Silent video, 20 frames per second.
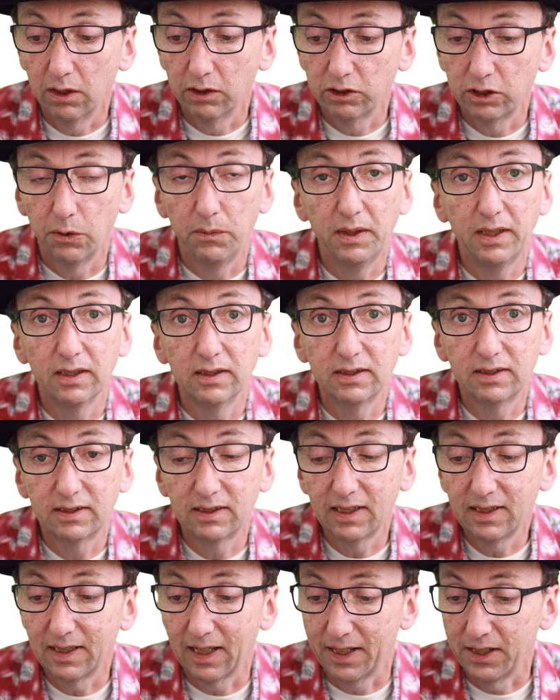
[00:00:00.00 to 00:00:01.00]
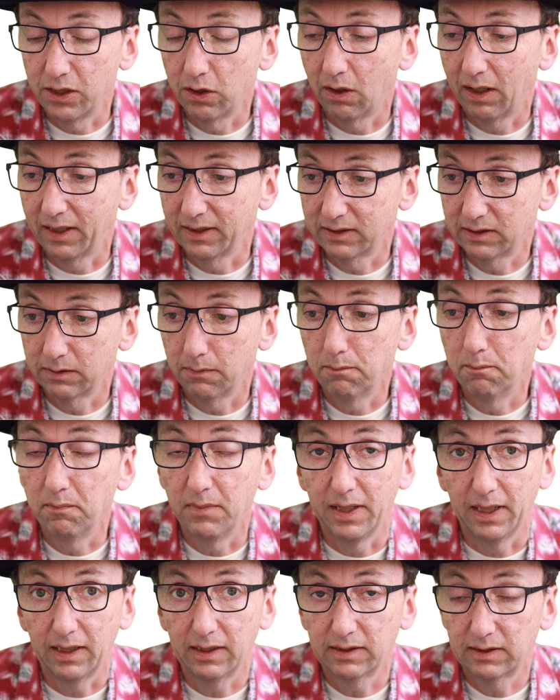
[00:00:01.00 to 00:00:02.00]
So we can see that nice
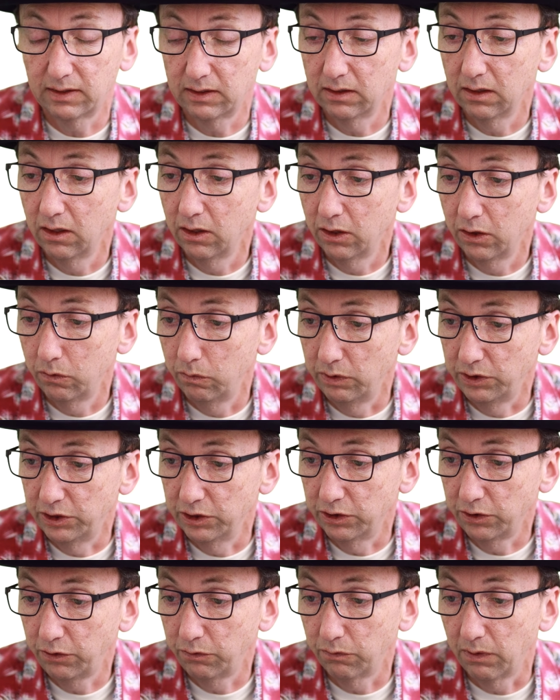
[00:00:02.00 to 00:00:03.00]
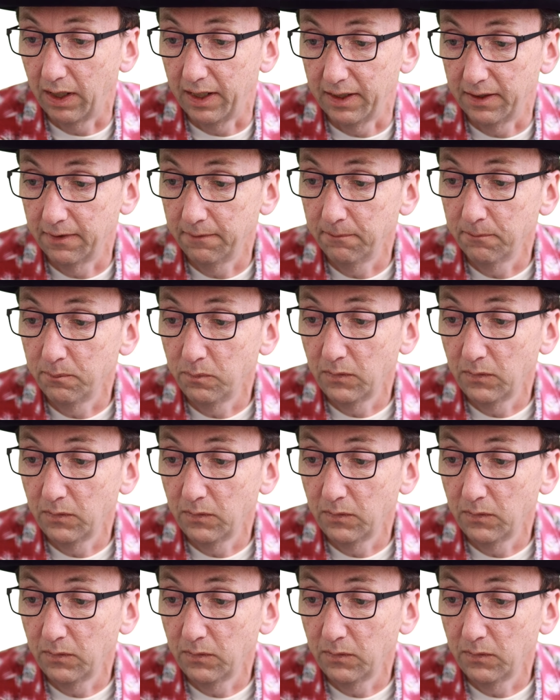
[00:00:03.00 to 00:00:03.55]
mix, which is great.